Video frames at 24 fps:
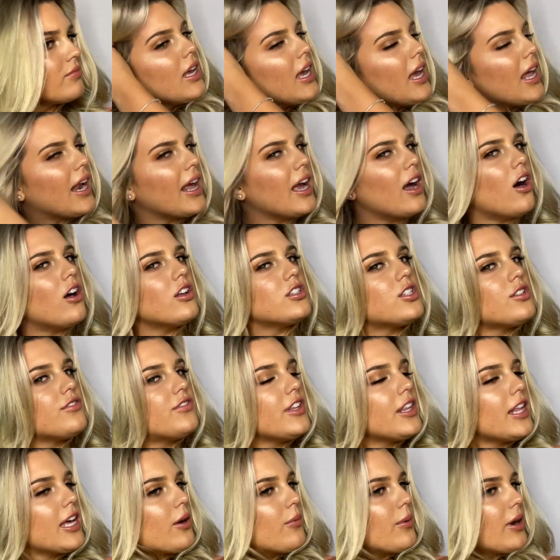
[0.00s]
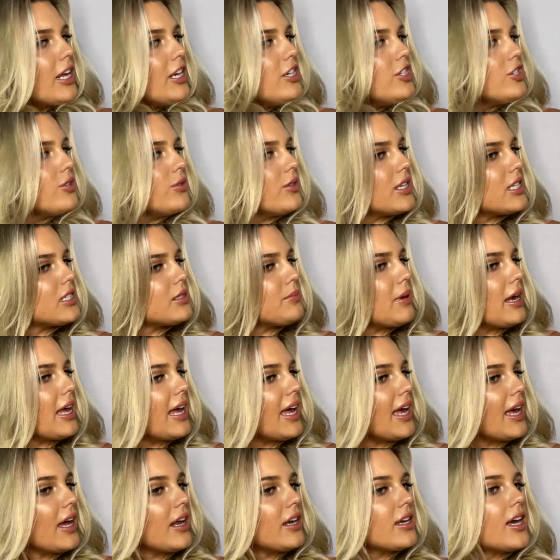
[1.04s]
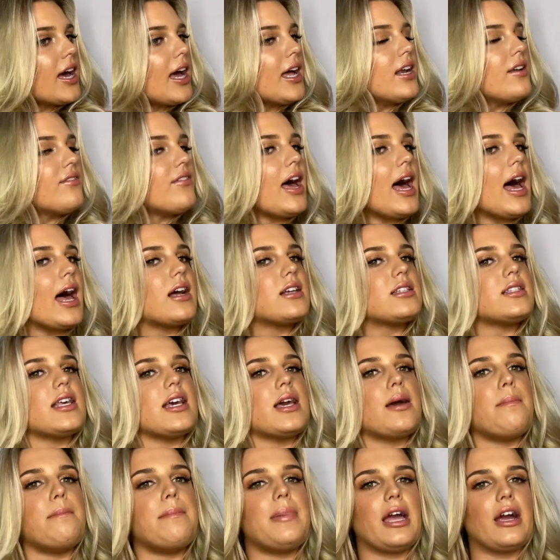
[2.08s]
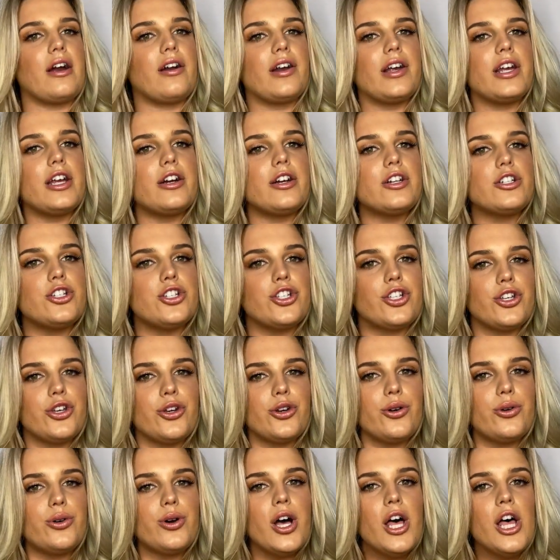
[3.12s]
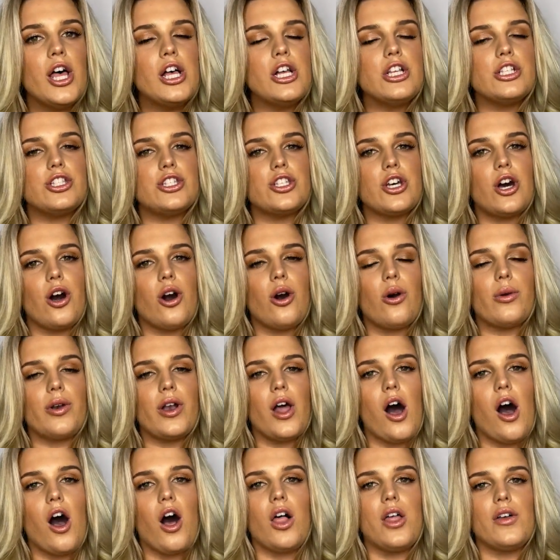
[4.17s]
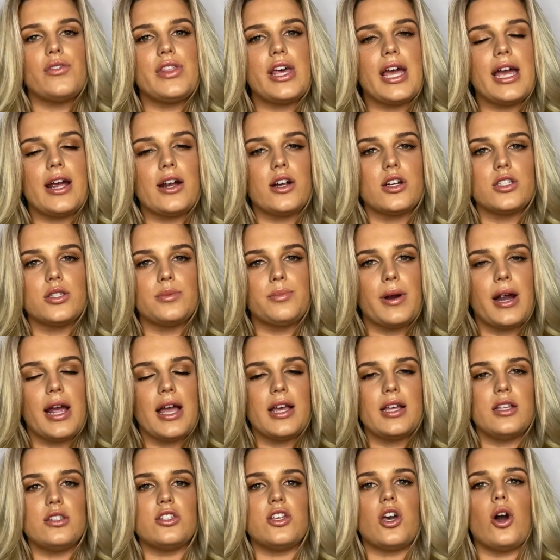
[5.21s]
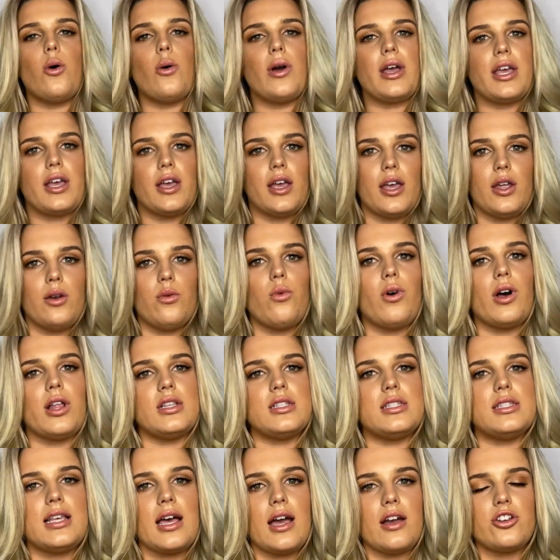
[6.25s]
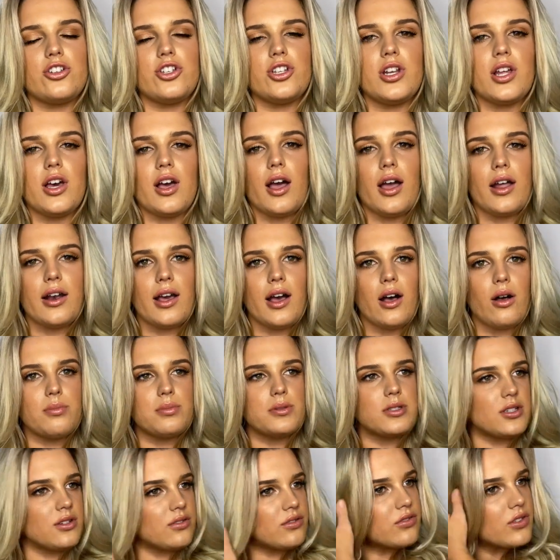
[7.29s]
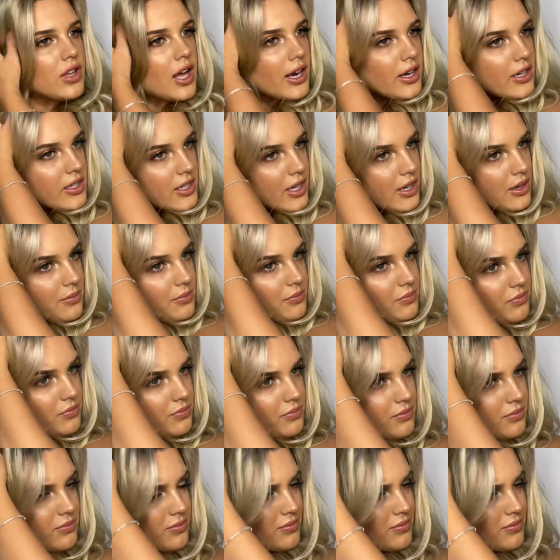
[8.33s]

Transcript: And I also feel like when I do this, my hand kind of acts like a barrier too. So not all of the hairspray is going in one section. It kind of helps deflect it.